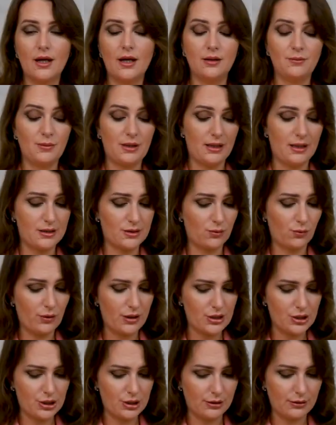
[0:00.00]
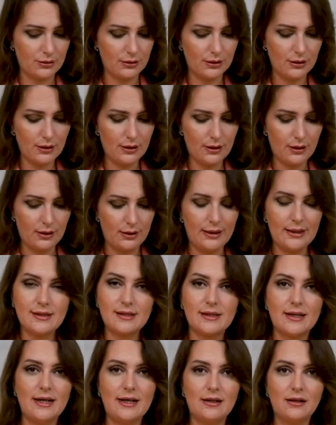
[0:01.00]
And my last question,
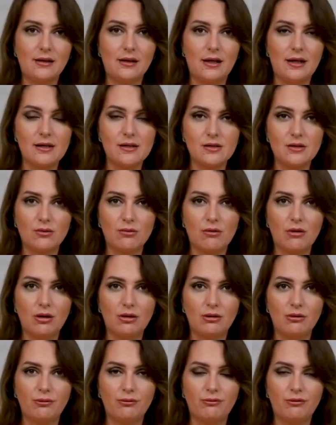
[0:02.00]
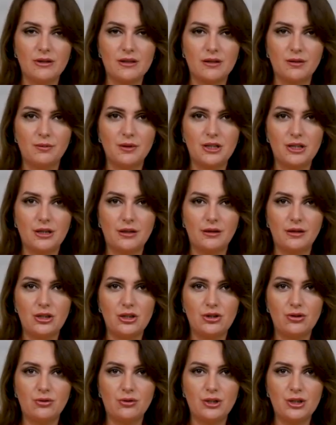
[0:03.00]
let's analyze the role of Azerbaijan
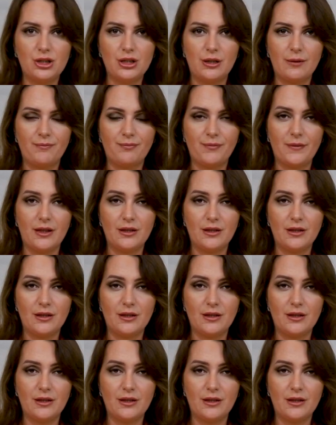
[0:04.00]
and Georgia